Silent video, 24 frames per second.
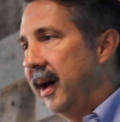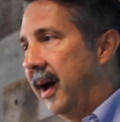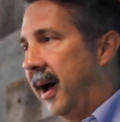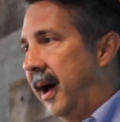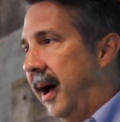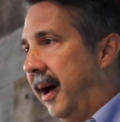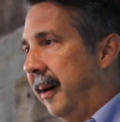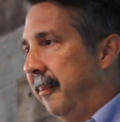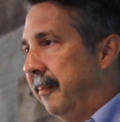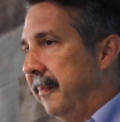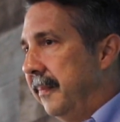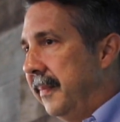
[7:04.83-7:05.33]

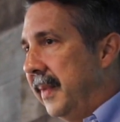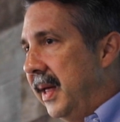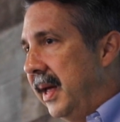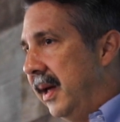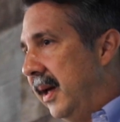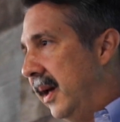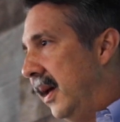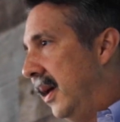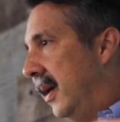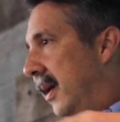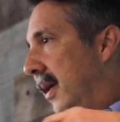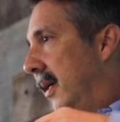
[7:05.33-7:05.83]
Um,
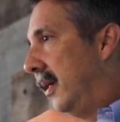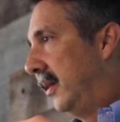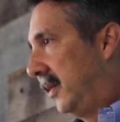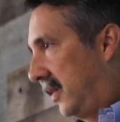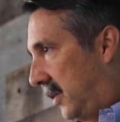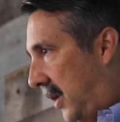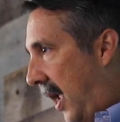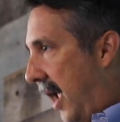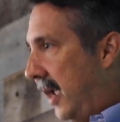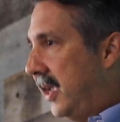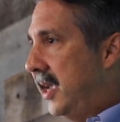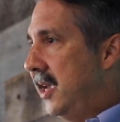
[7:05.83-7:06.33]

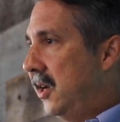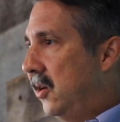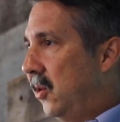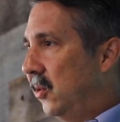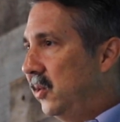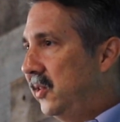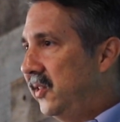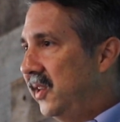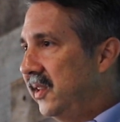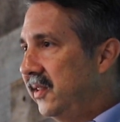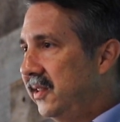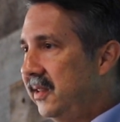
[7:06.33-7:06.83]
tech
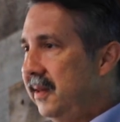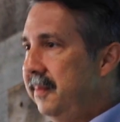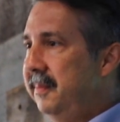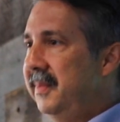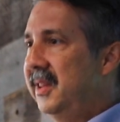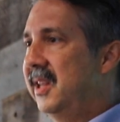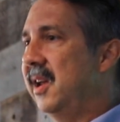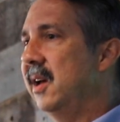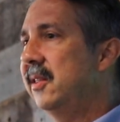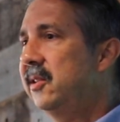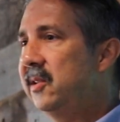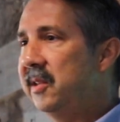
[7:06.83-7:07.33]

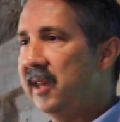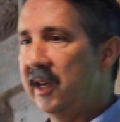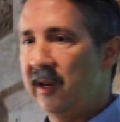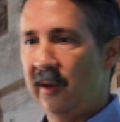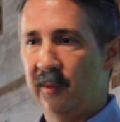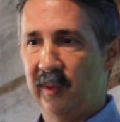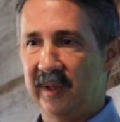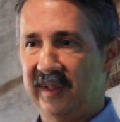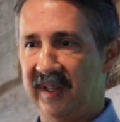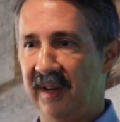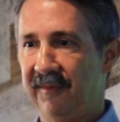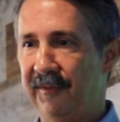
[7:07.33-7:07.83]
ecosystem, the other
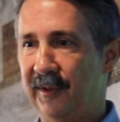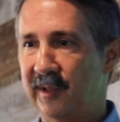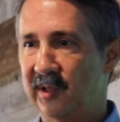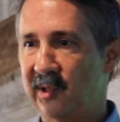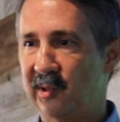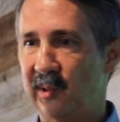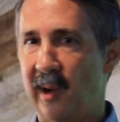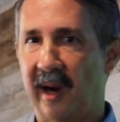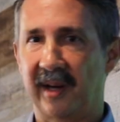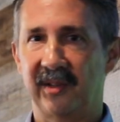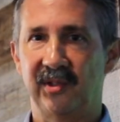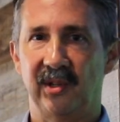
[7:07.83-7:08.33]
thing was
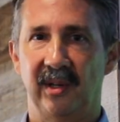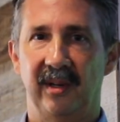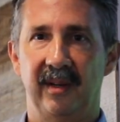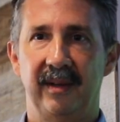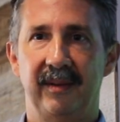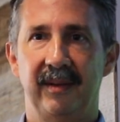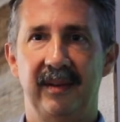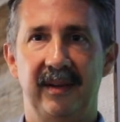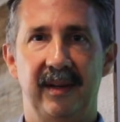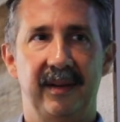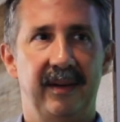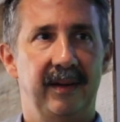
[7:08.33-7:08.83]
infrastructure.
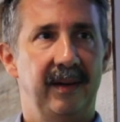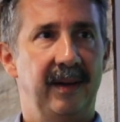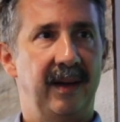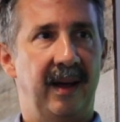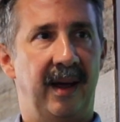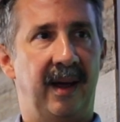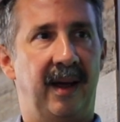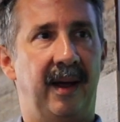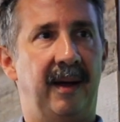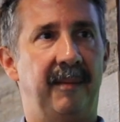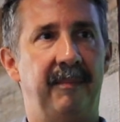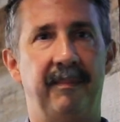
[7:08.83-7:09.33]

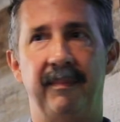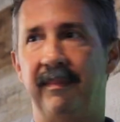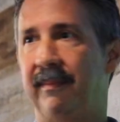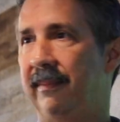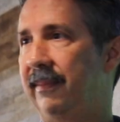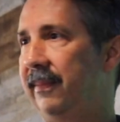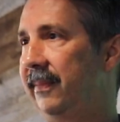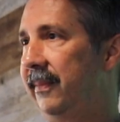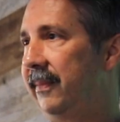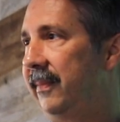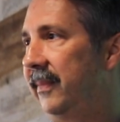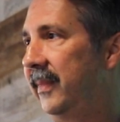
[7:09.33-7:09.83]

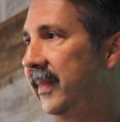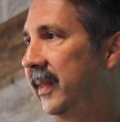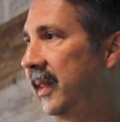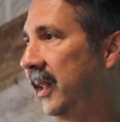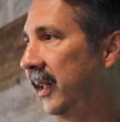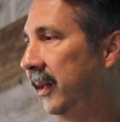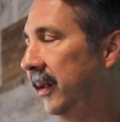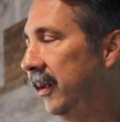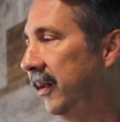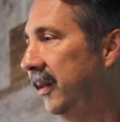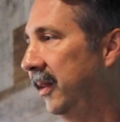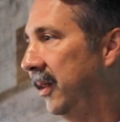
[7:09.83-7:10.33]
Um,
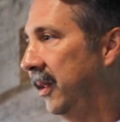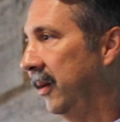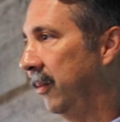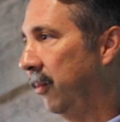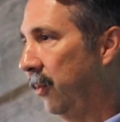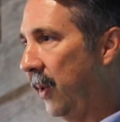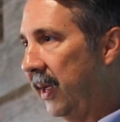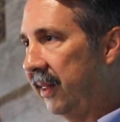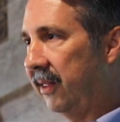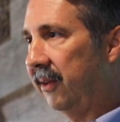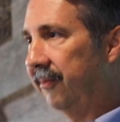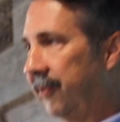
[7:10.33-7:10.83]
the, the
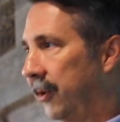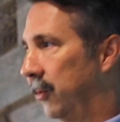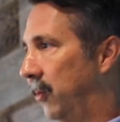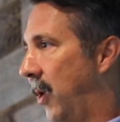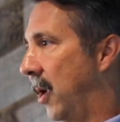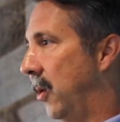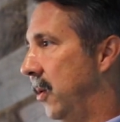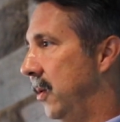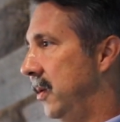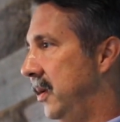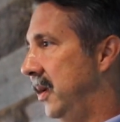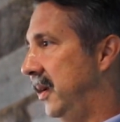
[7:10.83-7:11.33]
width of a
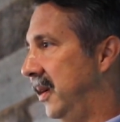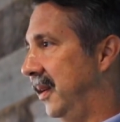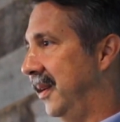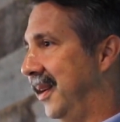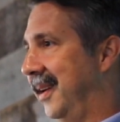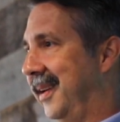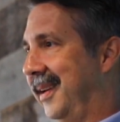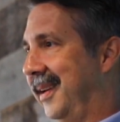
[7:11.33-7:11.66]
road